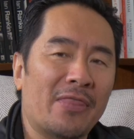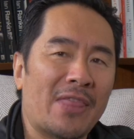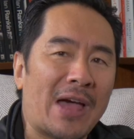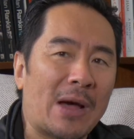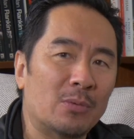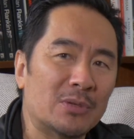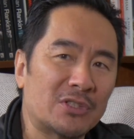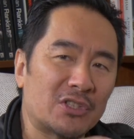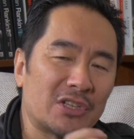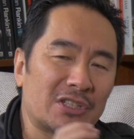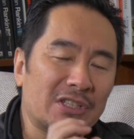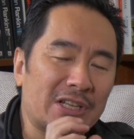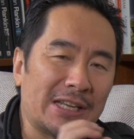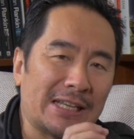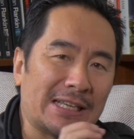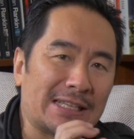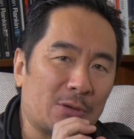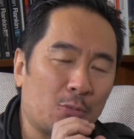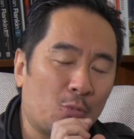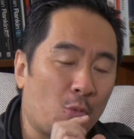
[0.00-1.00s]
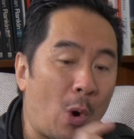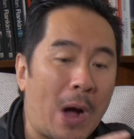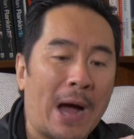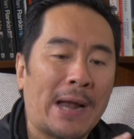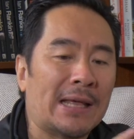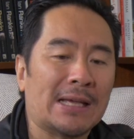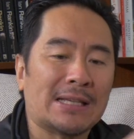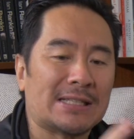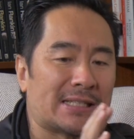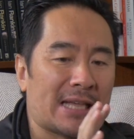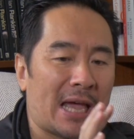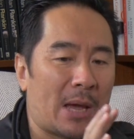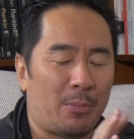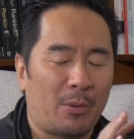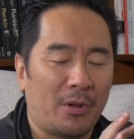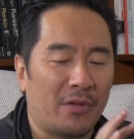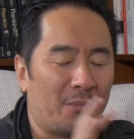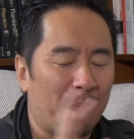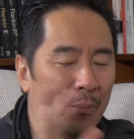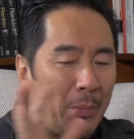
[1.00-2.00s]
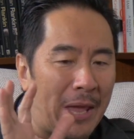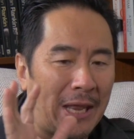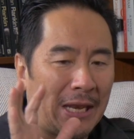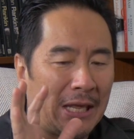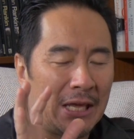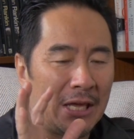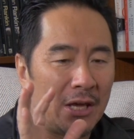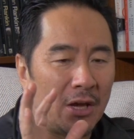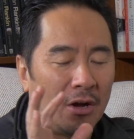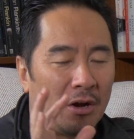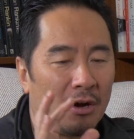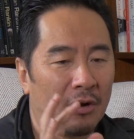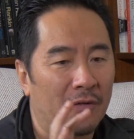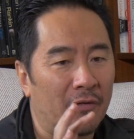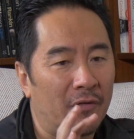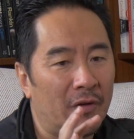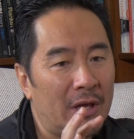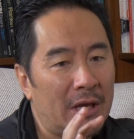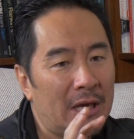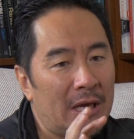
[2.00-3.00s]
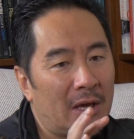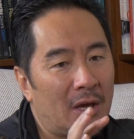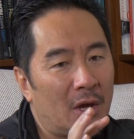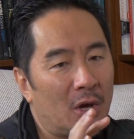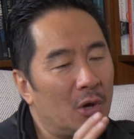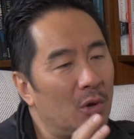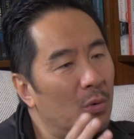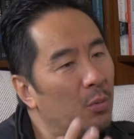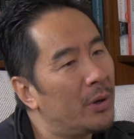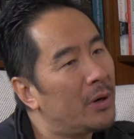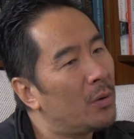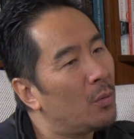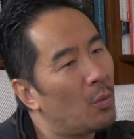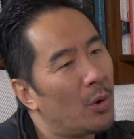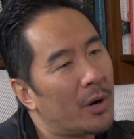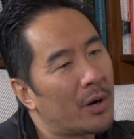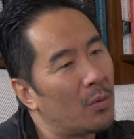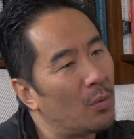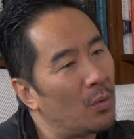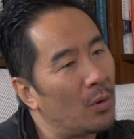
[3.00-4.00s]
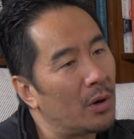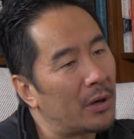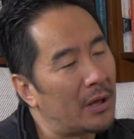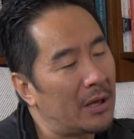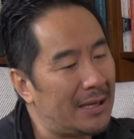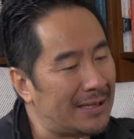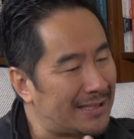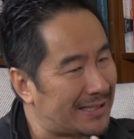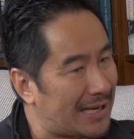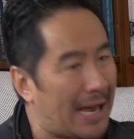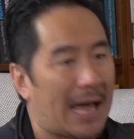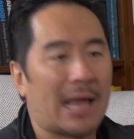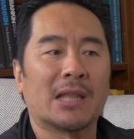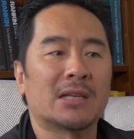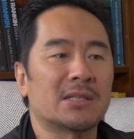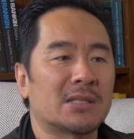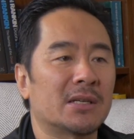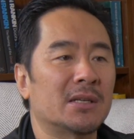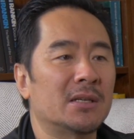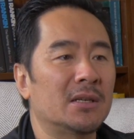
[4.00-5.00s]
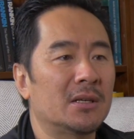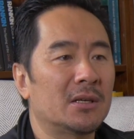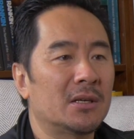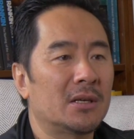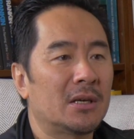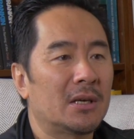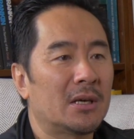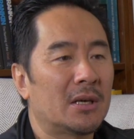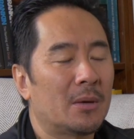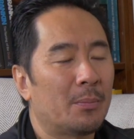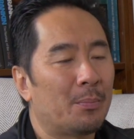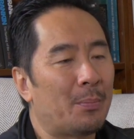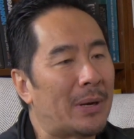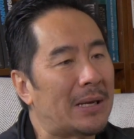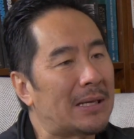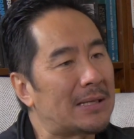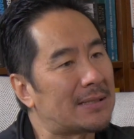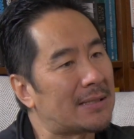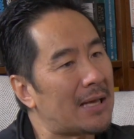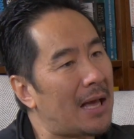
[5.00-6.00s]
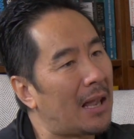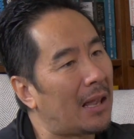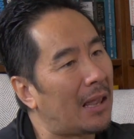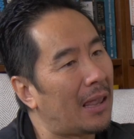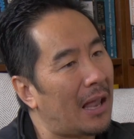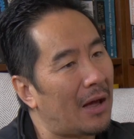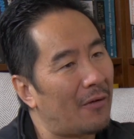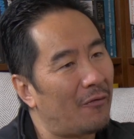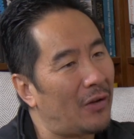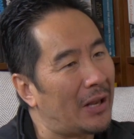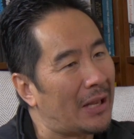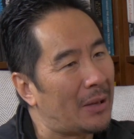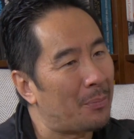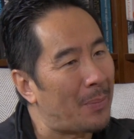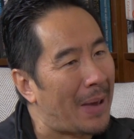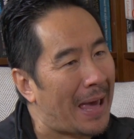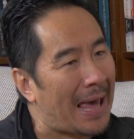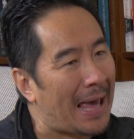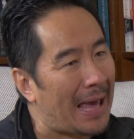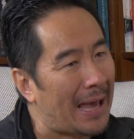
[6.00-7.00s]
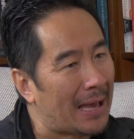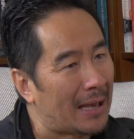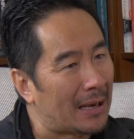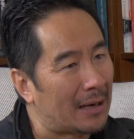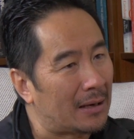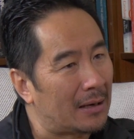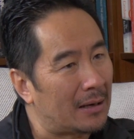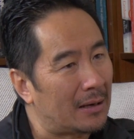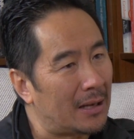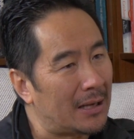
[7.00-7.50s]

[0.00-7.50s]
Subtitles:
That was just one example of many of who wouldn't want to work. He's talented, but he's a lovely man.